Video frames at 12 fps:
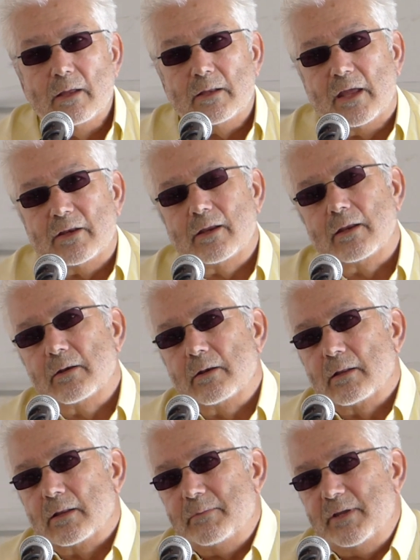And
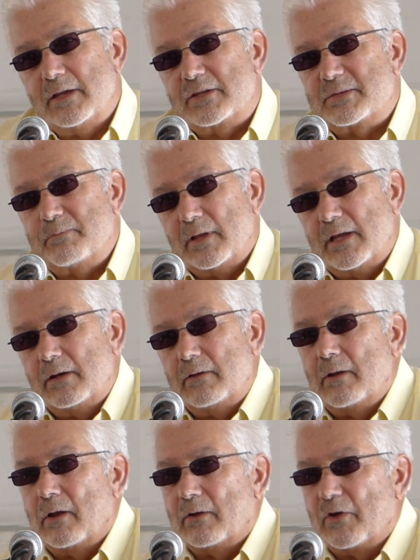let me explain
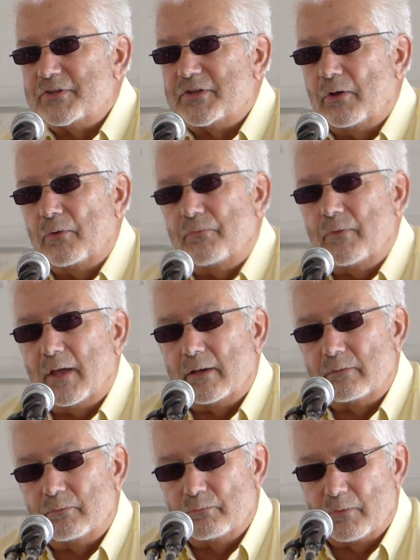also
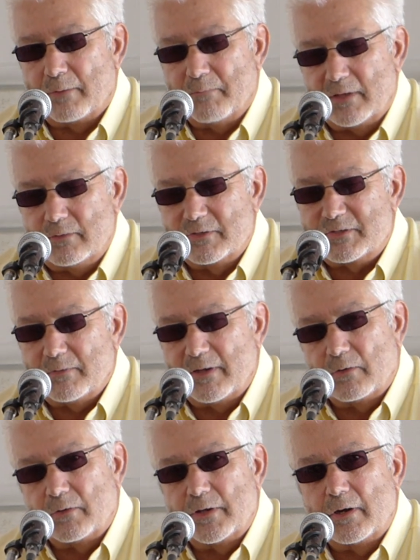that what I meant to explain
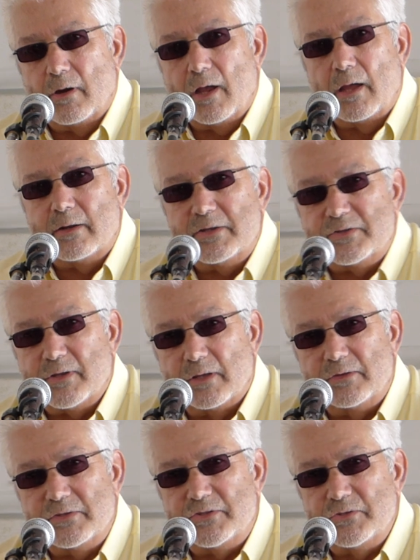earlier on is
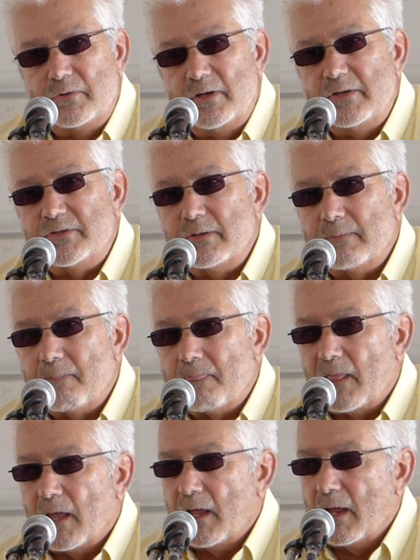that the Zunis
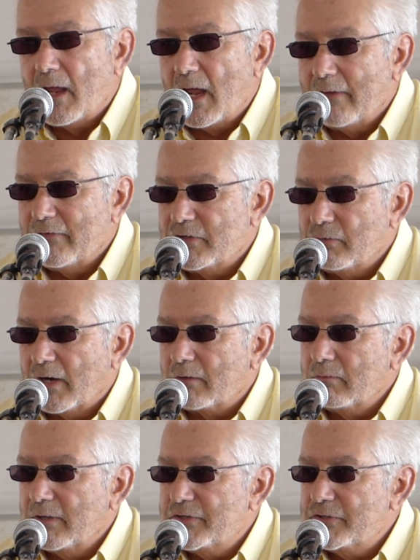have a
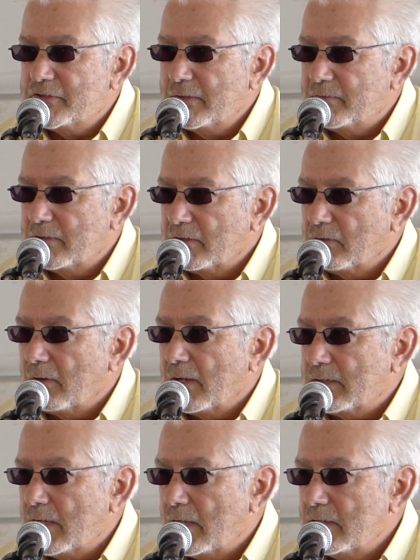direct relationship to the
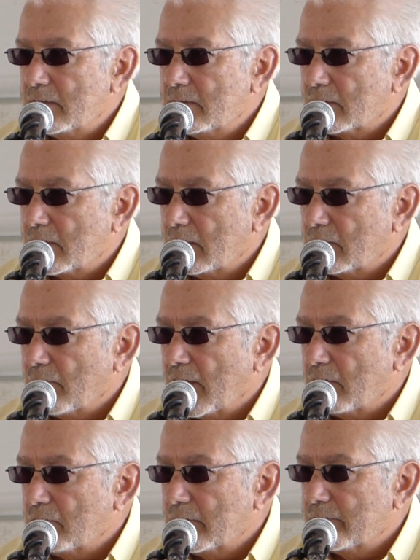Grand Canyon, the
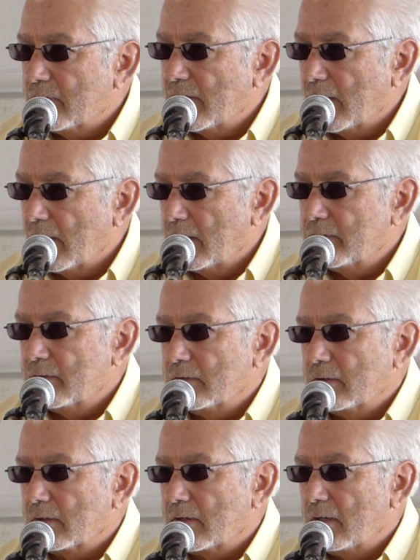Colorado River, and the
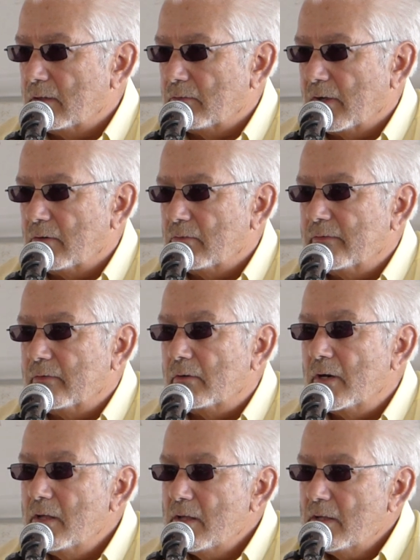Little Colorado River.
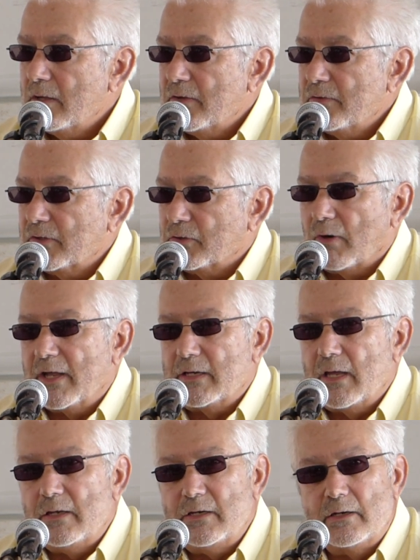The Grand
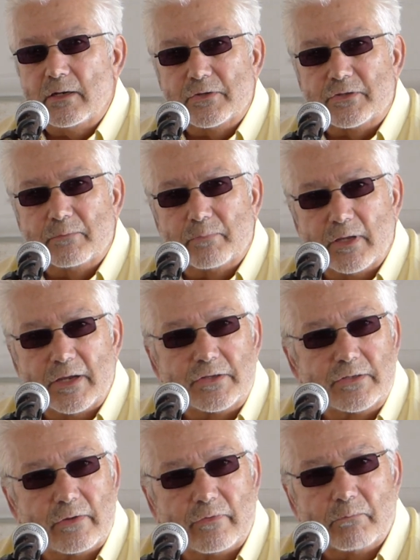Canyon is the
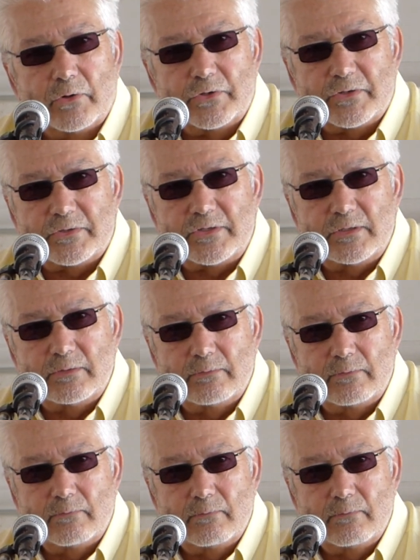place of emergence.